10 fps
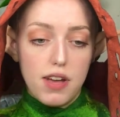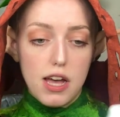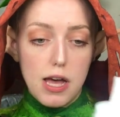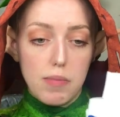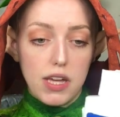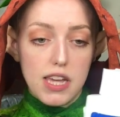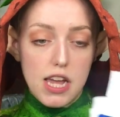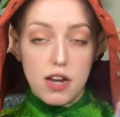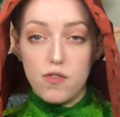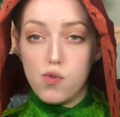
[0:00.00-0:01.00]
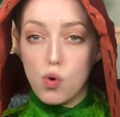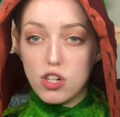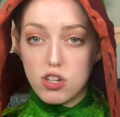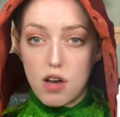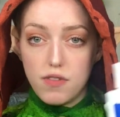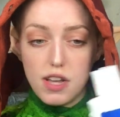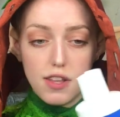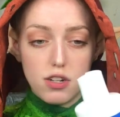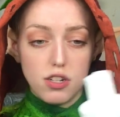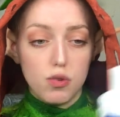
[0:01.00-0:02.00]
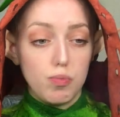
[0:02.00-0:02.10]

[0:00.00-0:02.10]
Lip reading: Again, for soft leathers.